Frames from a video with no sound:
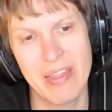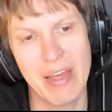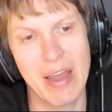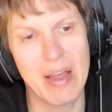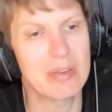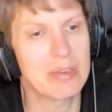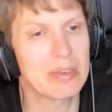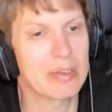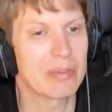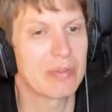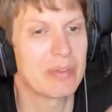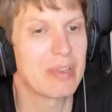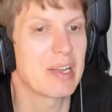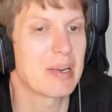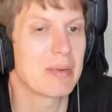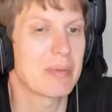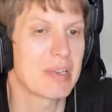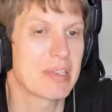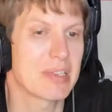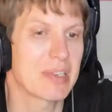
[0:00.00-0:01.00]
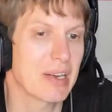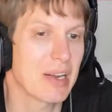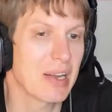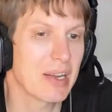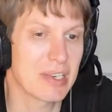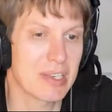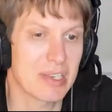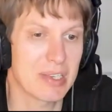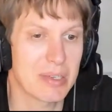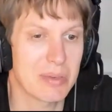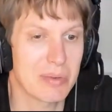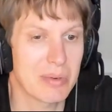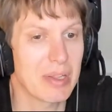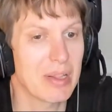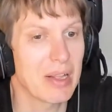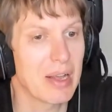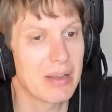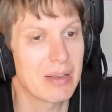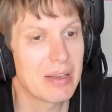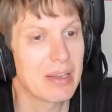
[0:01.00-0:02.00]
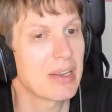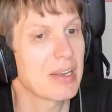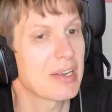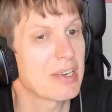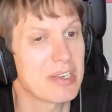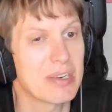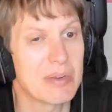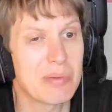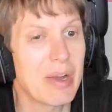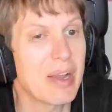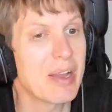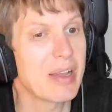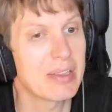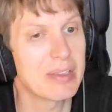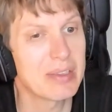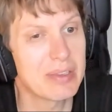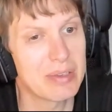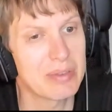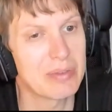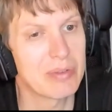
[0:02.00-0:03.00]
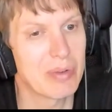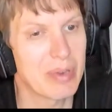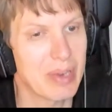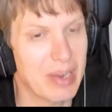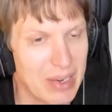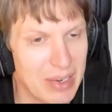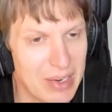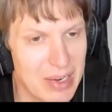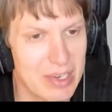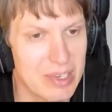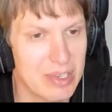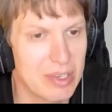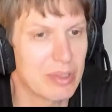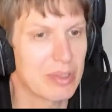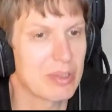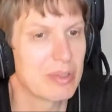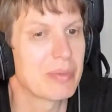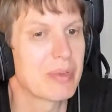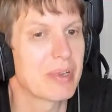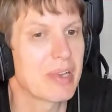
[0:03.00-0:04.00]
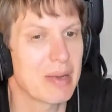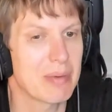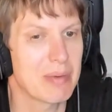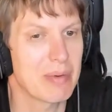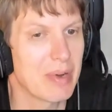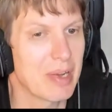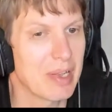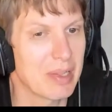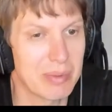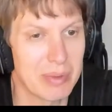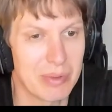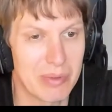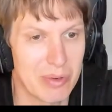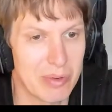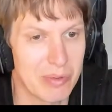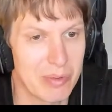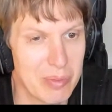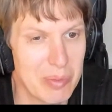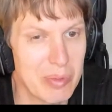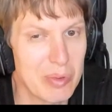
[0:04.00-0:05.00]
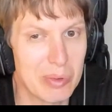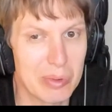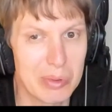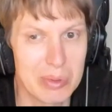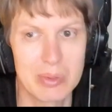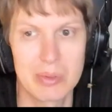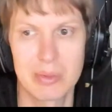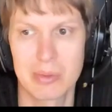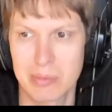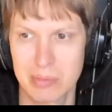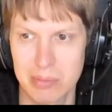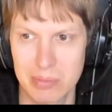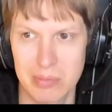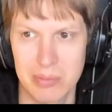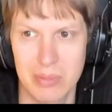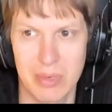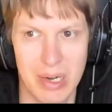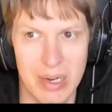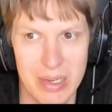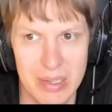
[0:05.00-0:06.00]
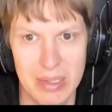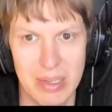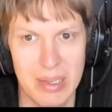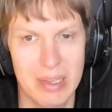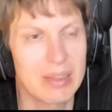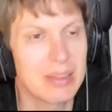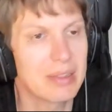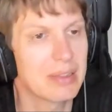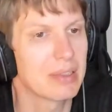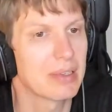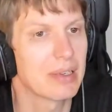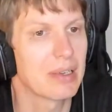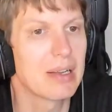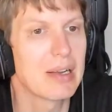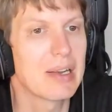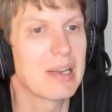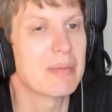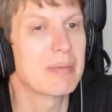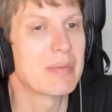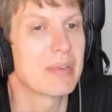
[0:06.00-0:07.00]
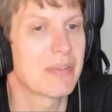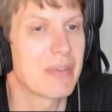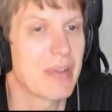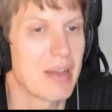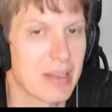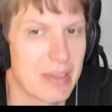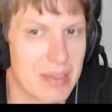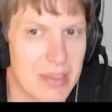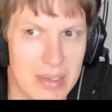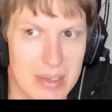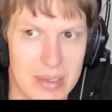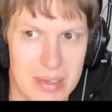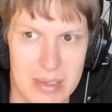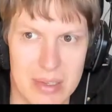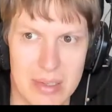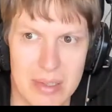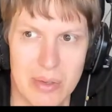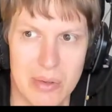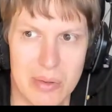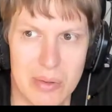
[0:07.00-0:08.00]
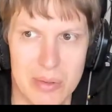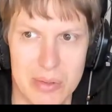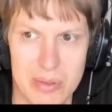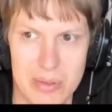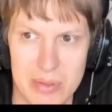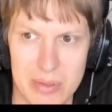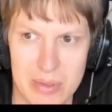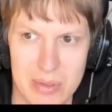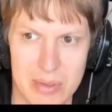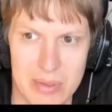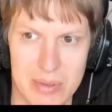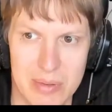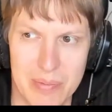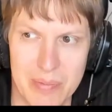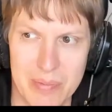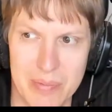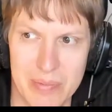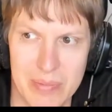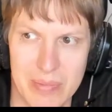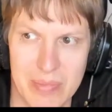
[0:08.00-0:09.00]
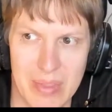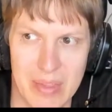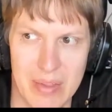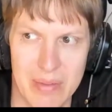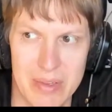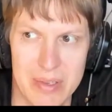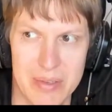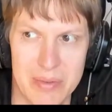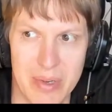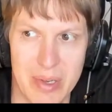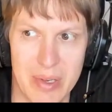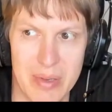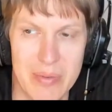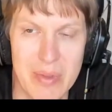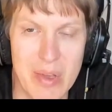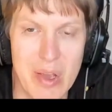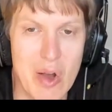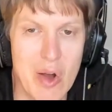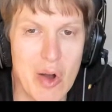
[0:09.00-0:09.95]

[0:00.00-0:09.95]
thousands of database connections, well, I can actually wait for a connection to become available from a pool, right? And uh, limit that uh, load uh, mm, this way.